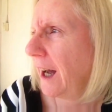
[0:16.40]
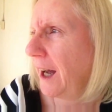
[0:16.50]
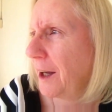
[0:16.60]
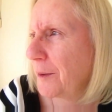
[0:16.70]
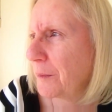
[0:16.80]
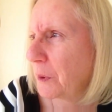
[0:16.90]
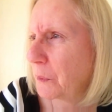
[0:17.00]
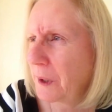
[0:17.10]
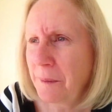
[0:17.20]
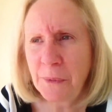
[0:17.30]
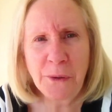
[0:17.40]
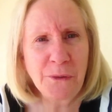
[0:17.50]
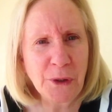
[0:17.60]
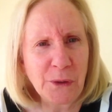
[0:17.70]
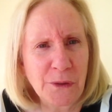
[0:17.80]
um, we
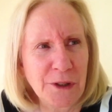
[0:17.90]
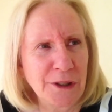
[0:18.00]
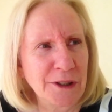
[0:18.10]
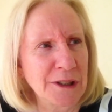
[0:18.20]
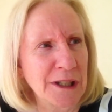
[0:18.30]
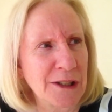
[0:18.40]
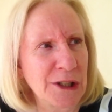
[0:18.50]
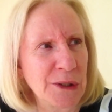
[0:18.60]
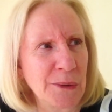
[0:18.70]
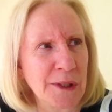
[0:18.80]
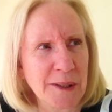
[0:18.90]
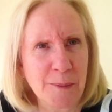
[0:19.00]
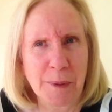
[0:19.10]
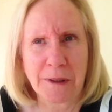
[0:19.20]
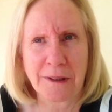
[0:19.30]
moved over to
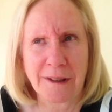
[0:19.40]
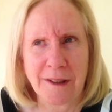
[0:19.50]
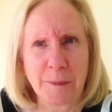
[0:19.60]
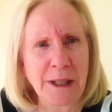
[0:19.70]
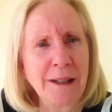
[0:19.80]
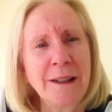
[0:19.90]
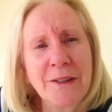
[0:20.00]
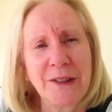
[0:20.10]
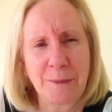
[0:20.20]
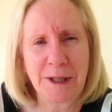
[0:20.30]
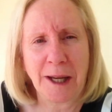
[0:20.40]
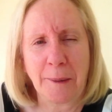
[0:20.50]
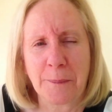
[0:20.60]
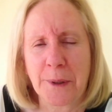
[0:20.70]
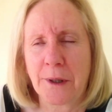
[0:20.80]
this building the beginning of
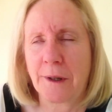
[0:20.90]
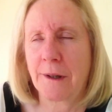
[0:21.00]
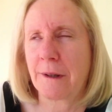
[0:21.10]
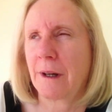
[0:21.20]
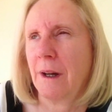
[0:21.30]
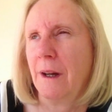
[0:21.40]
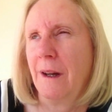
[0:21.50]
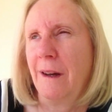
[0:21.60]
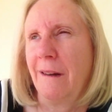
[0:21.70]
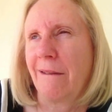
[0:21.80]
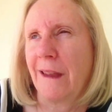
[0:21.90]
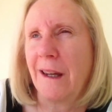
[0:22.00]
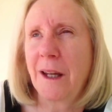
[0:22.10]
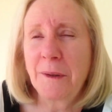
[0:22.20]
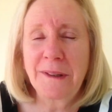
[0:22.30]
September.
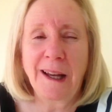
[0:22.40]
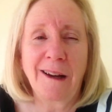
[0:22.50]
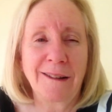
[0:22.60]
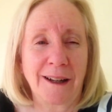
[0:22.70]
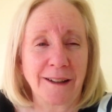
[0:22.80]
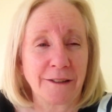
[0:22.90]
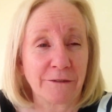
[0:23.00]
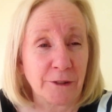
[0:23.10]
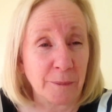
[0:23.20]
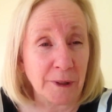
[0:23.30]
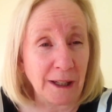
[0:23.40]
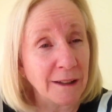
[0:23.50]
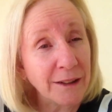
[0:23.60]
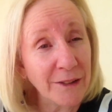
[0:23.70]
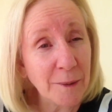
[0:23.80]
Then I was out kind of from the
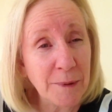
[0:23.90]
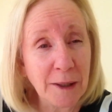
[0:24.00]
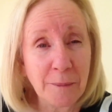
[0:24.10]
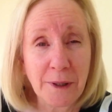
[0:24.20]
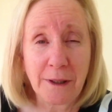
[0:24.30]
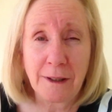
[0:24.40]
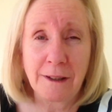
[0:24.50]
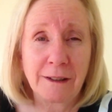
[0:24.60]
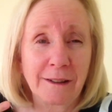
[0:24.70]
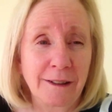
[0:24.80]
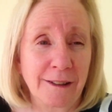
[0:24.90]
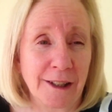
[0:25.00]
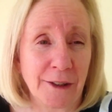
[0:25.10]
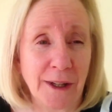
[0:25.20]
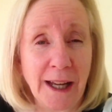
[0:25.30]
end of September, you
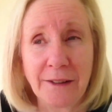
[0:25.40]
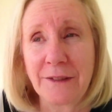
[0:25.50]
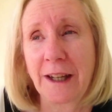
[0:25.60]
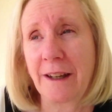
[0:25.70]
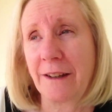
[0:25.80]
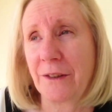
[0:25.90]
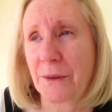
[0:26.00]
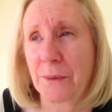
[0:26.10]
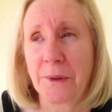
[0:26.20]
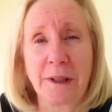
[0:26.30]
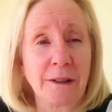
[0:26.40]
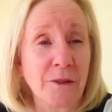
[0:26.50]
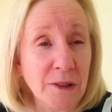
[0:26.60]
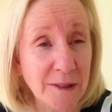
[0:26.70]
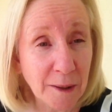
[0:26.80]
know, half days through the end
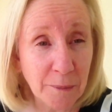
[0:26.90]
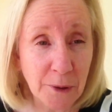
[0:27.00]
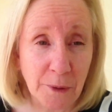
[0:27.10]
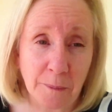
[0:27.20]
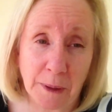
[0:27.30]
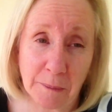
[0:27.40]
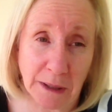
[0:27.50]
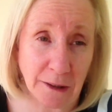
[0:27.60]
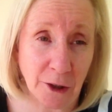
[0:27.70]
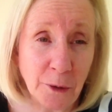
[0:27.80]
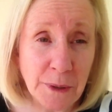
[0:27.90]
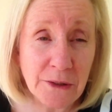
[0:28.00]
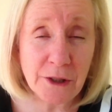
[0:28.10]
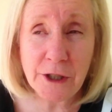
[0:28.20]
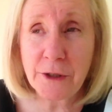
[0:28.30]
of December with my melanoma
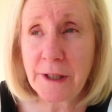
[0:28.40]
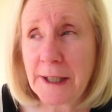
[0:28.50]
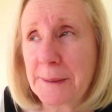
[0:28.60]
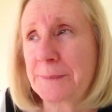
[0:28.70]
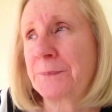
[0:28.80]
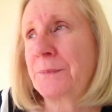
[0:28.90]
surgery